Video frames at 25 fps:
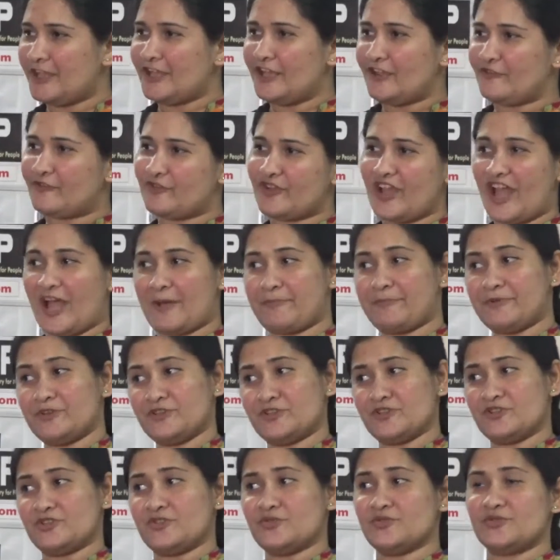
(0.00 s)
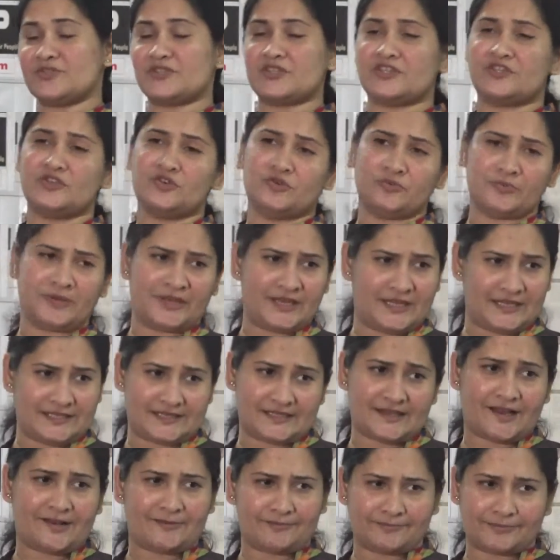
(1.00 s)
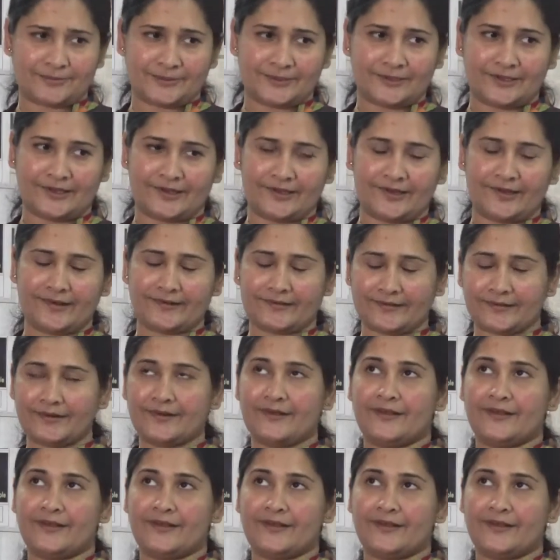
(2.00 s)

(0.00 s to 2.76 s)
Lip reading: If you happen to use a human example here,